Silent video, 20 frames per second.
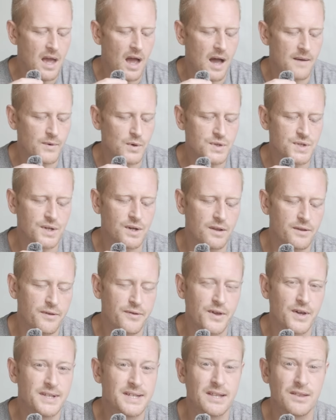I've also got the
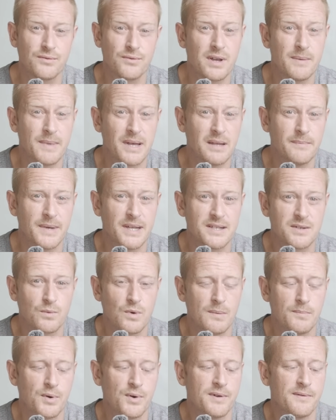33 millimeter
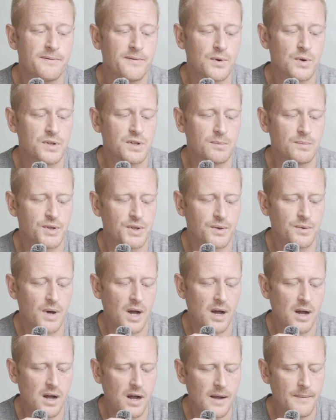
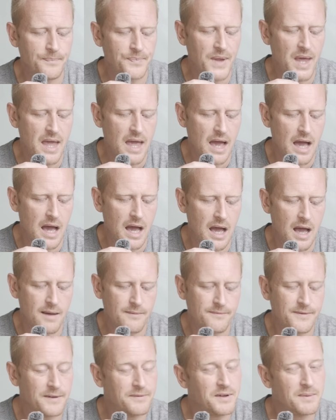
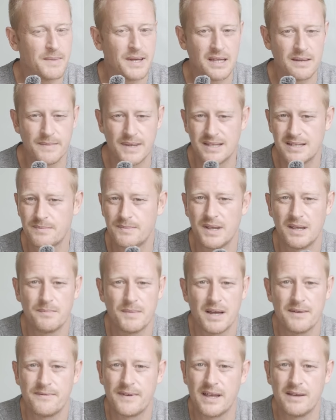1.4 WR, 50 millimeter being
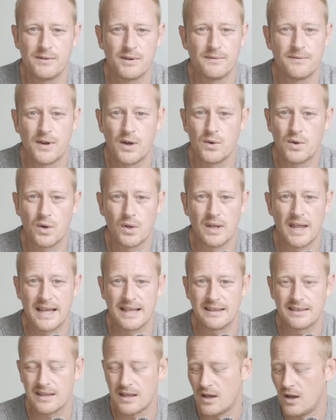my favorite focal
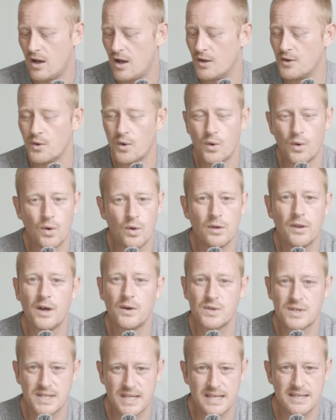length. On all
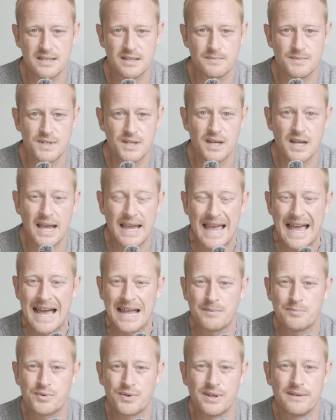those systems that I
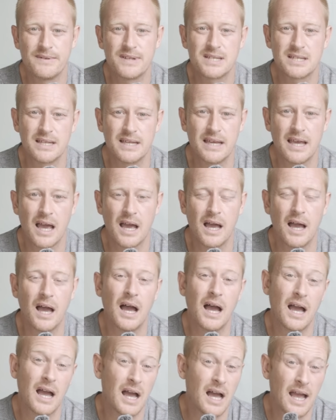had previously,
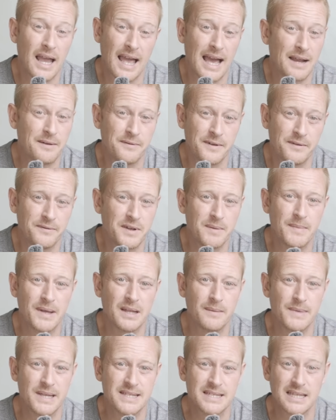I had 50
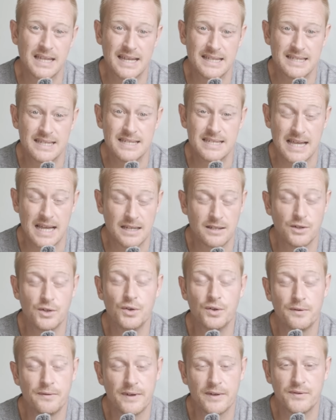millimeter lenses and
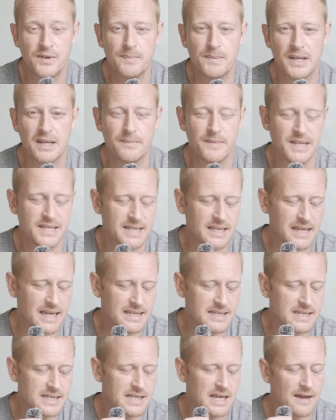good 50 millimeter
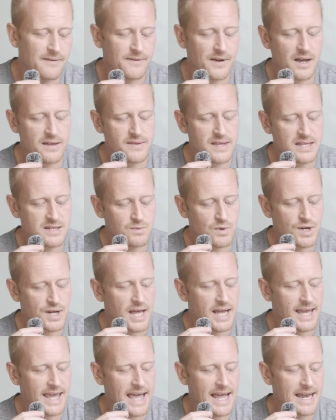lenses. I find this
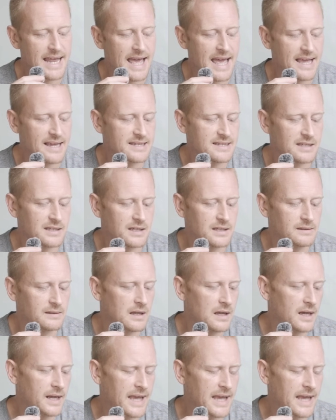one, again, excellent.